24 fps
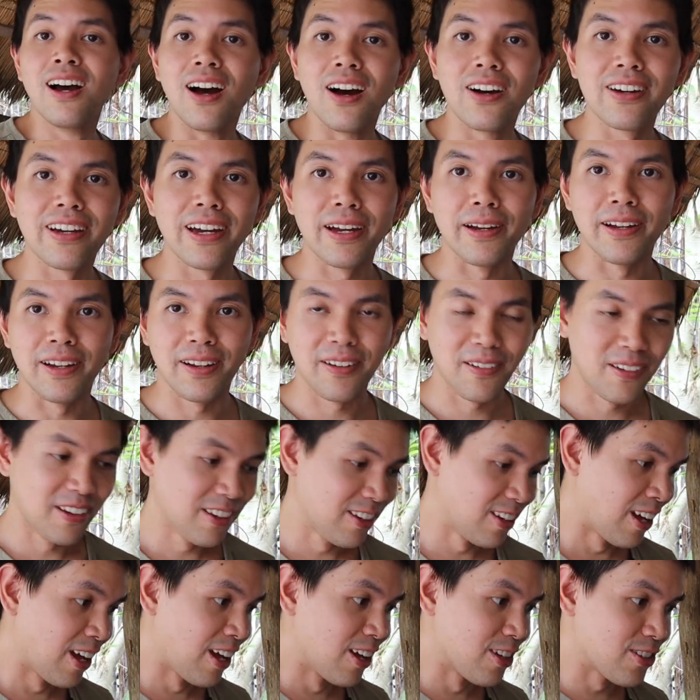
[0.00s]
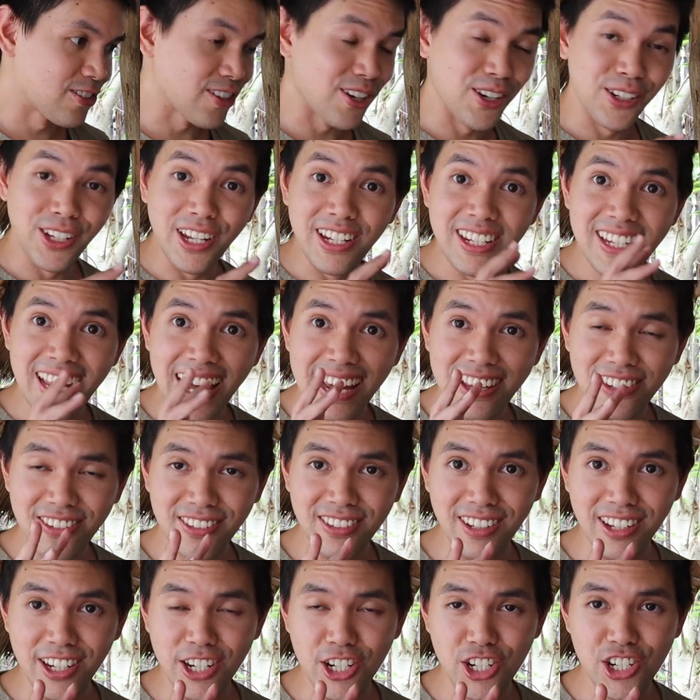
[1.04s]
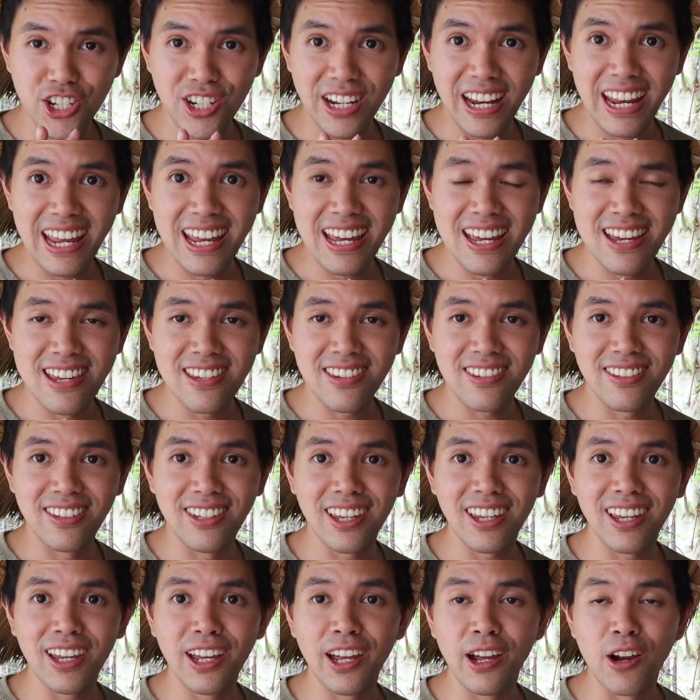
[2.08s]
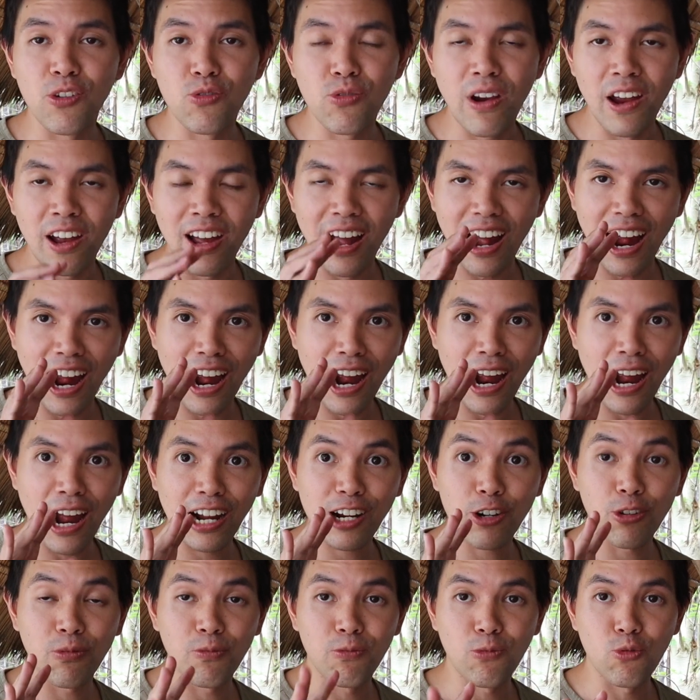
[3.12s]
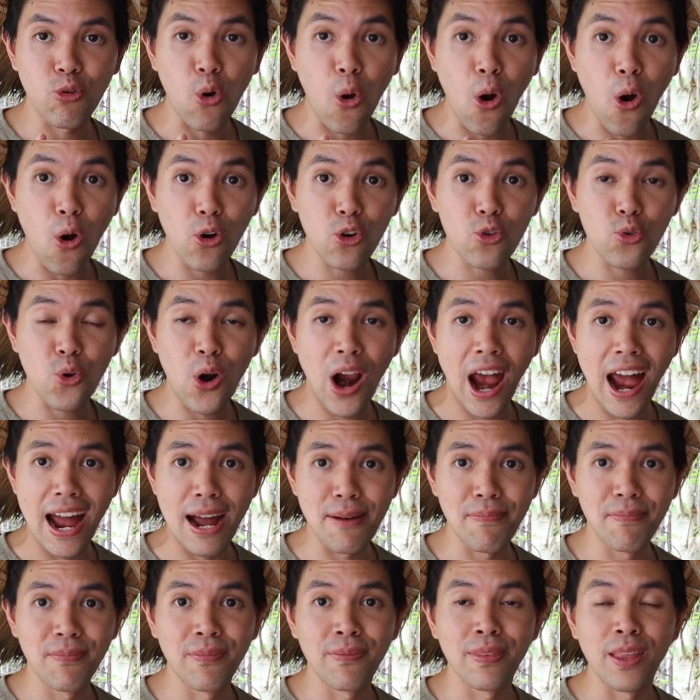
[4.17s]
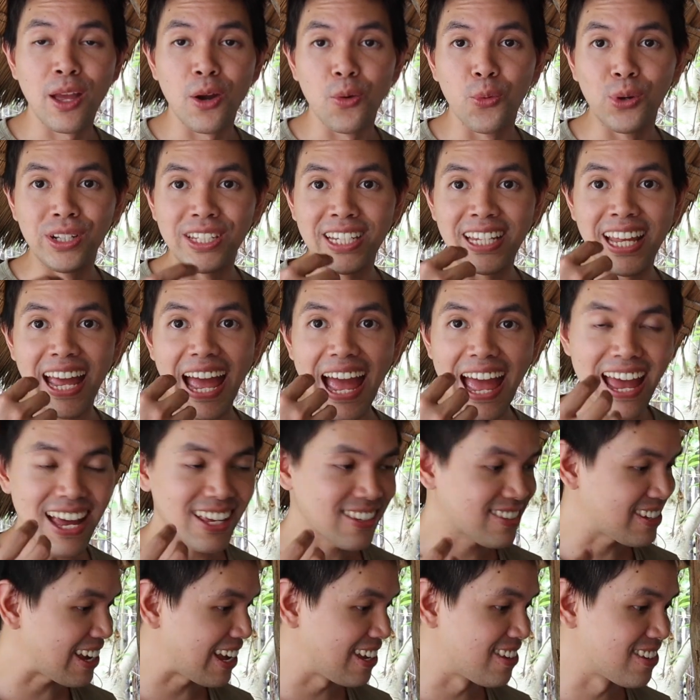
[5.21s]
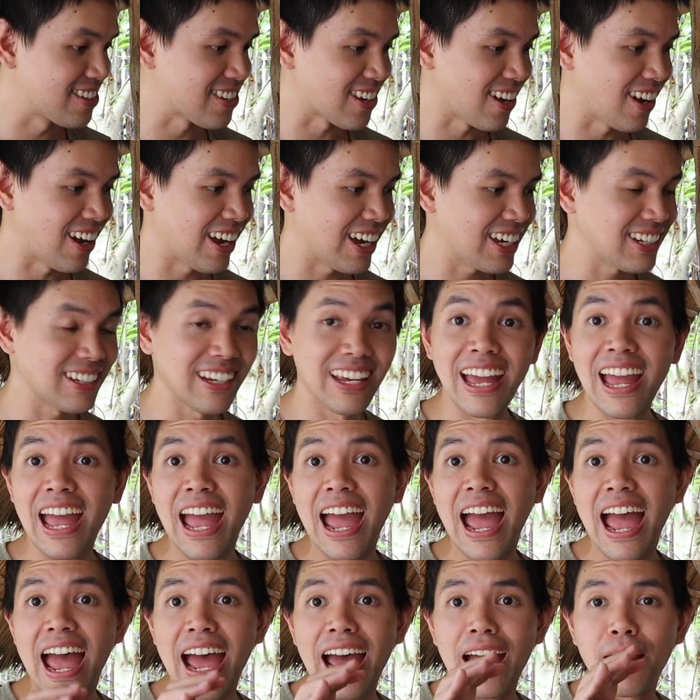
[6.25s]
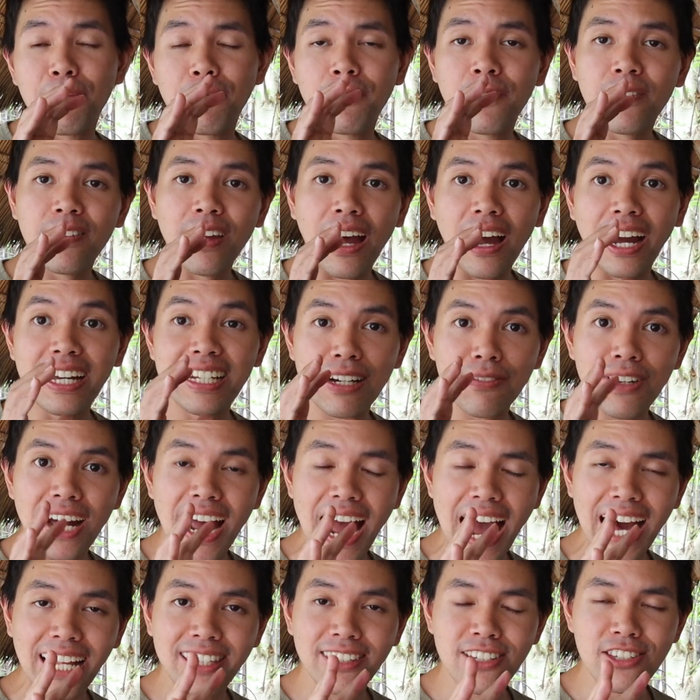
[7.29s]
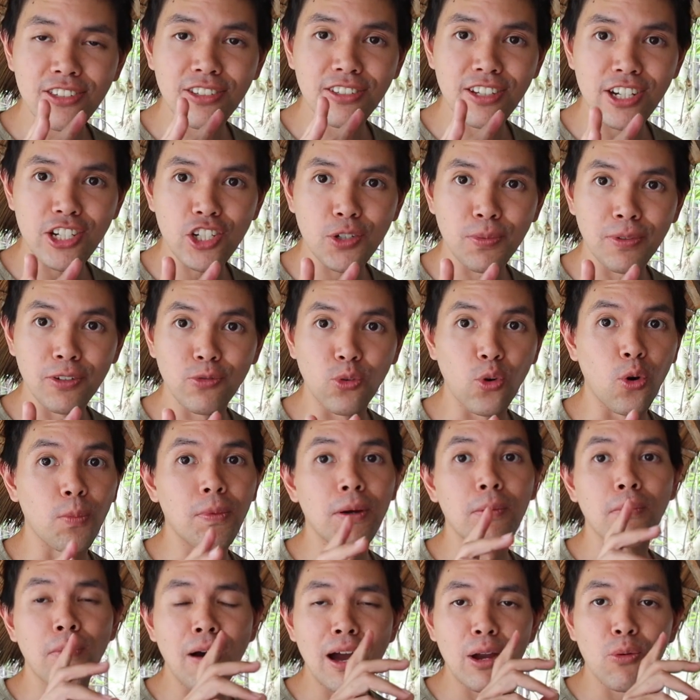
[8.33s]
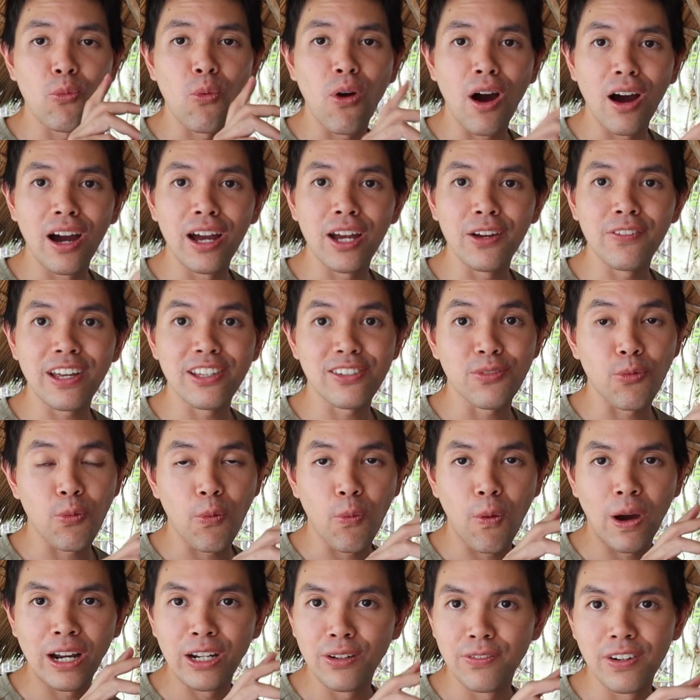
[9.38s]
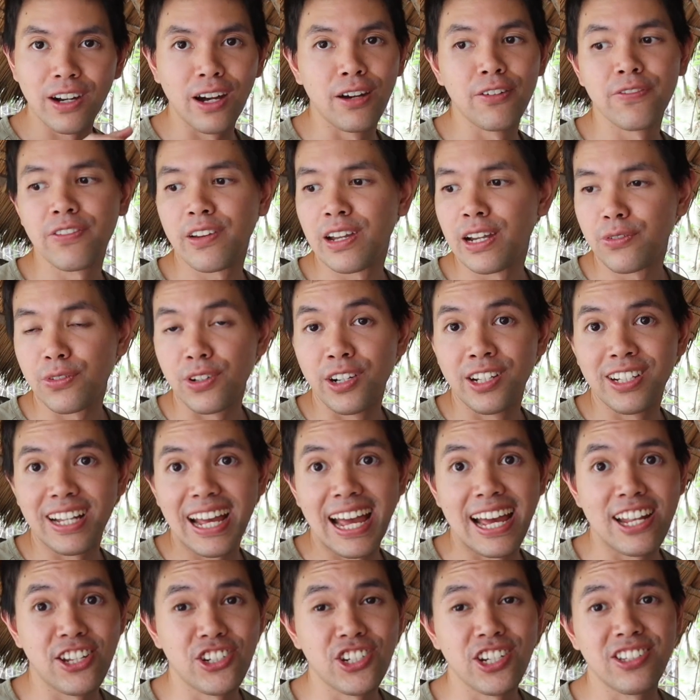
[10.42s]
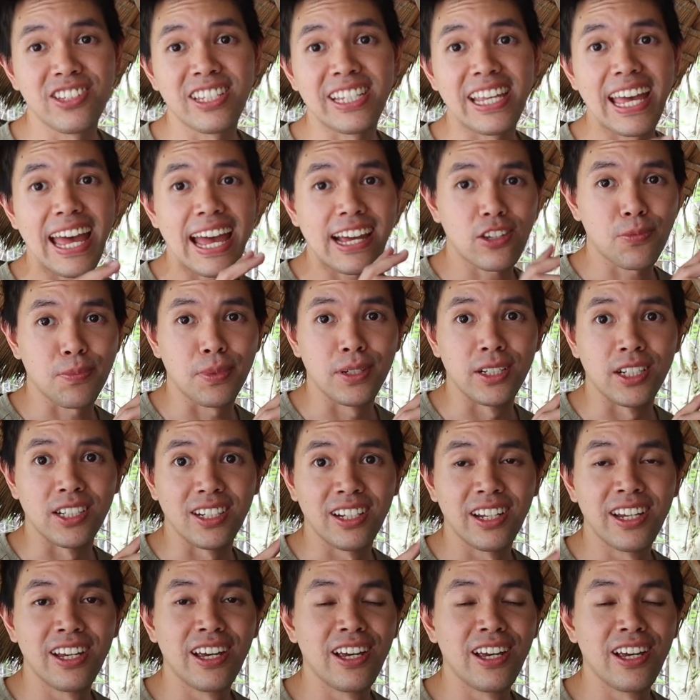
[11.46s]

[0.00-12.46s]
Okay, so the next dish is the raw crab with the eggs inside. I never had this dish before, but my wife, it's one of her favorite and she's the expert.